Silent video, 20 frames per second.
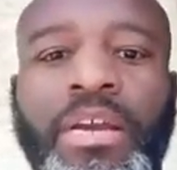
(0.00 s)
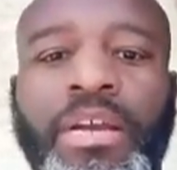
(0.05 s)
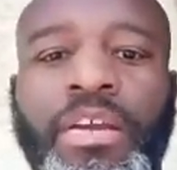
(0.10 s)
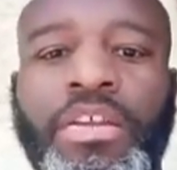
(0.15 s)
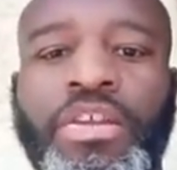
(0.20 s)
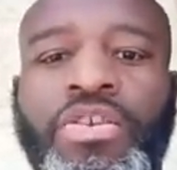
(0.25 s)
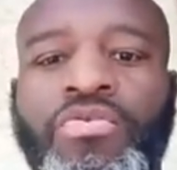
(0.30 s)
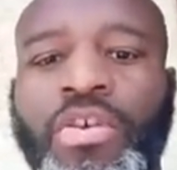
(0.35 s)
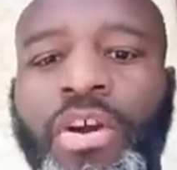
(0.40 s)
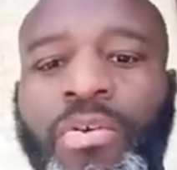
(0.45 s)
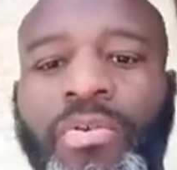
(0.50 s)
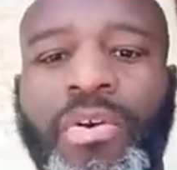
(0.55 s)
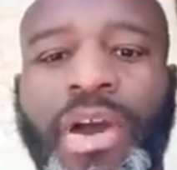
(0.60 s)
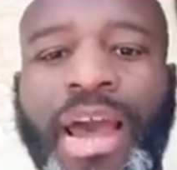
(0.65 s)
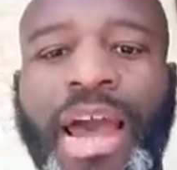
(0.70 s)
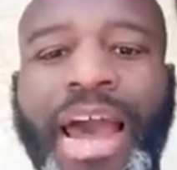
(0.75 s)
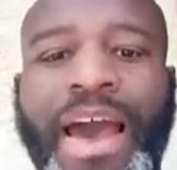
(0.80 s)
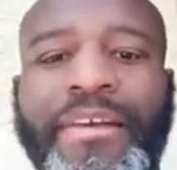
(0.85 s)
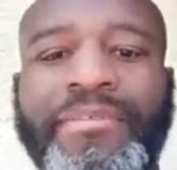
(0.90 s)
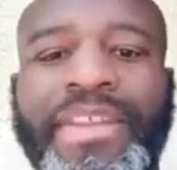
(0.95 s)
You don't
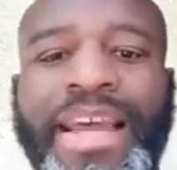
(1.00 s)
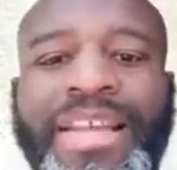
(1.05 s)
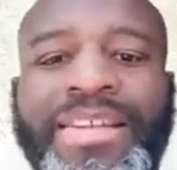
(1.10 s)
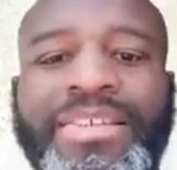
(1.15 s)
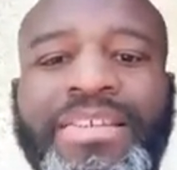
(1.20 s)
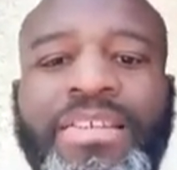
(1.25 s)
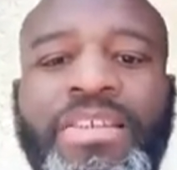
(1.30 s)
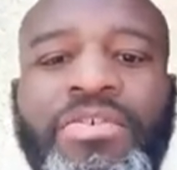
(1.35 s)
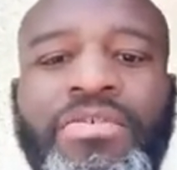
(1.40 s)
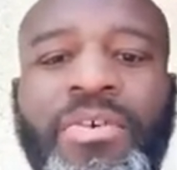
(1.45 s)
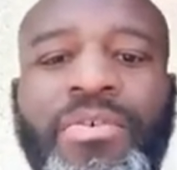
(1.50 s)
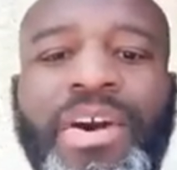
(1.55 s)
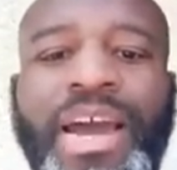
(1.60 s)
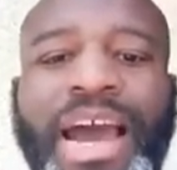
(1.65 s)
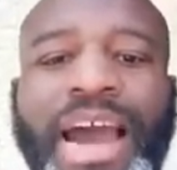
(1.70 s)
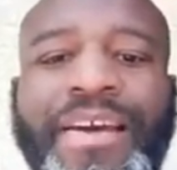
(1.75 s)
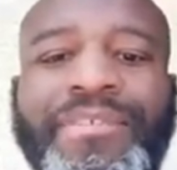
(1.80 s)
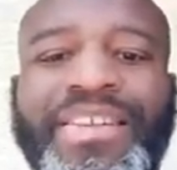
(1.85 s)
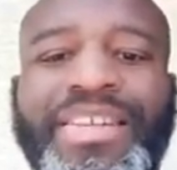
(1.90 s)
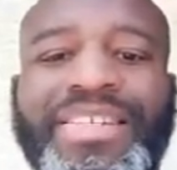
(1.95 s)
have that. You don't
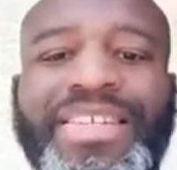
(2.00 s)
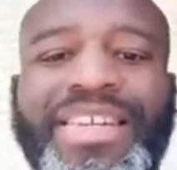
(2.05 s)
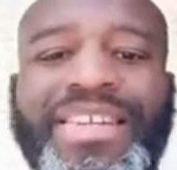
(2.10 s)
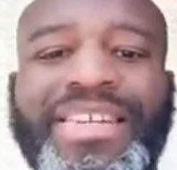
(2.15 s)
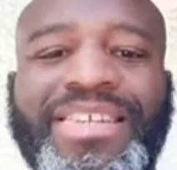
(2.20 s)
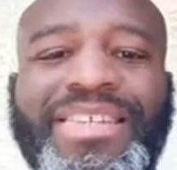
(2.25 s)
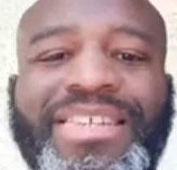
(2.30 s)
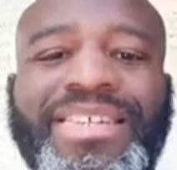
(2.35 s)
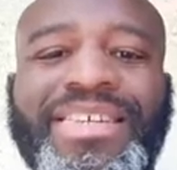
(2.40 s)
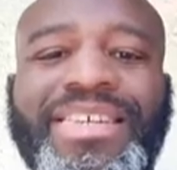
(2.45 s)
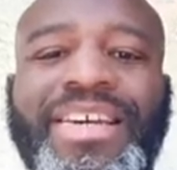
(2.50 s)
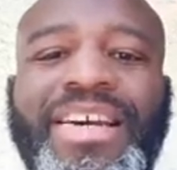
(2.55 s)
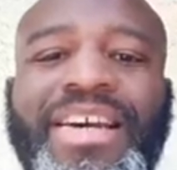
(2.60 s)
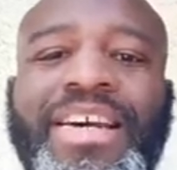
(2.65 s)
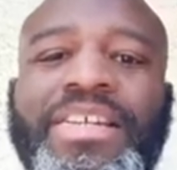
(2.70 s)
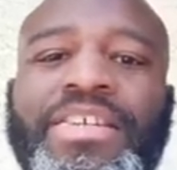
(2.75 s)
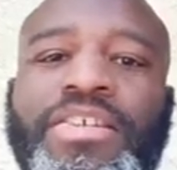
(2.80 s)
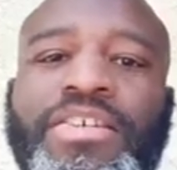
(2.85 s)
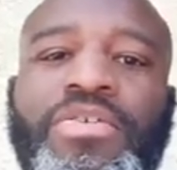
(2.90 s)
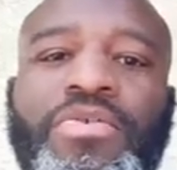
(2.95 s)
have the tendency
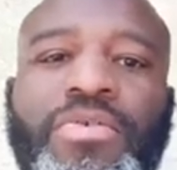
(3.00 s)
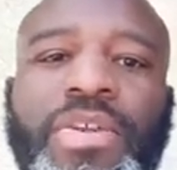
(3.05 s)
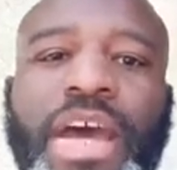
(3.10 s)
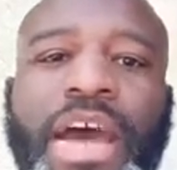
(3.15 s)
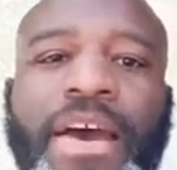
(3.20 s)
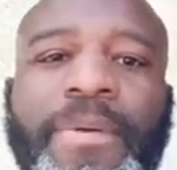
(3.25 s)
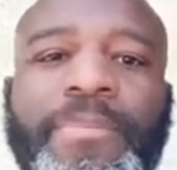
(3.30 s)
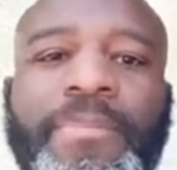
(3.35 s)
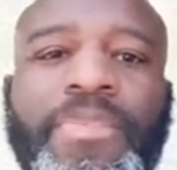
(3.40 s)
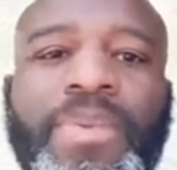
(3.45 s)
to do that.